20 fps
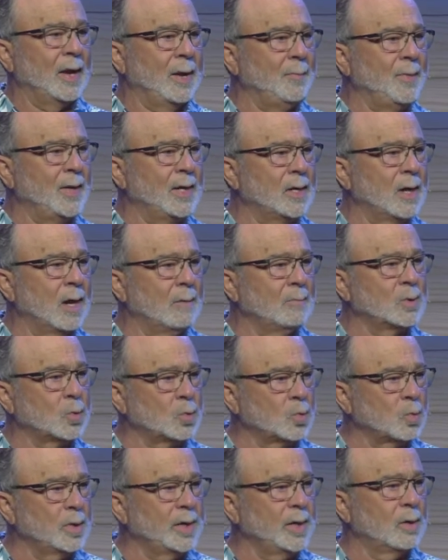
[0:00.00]
It becomes
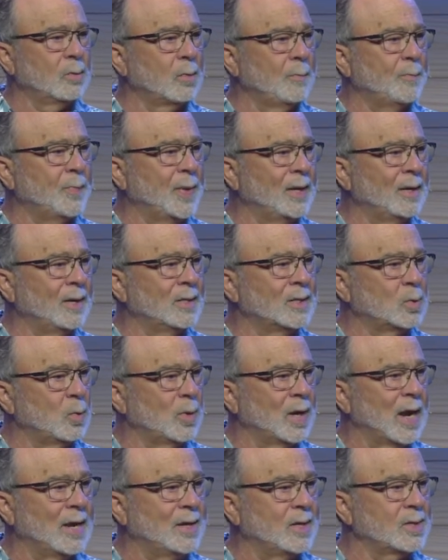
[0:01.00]
real repentance
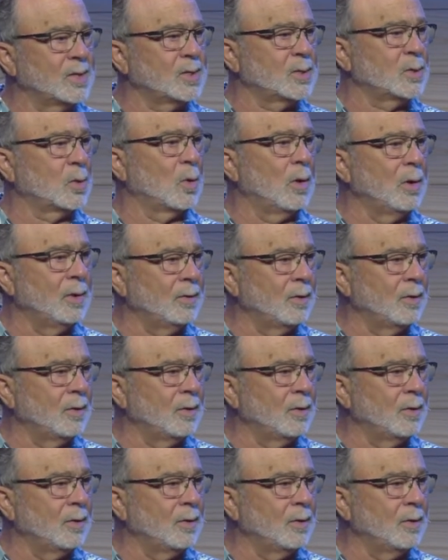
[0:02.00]
when I destroy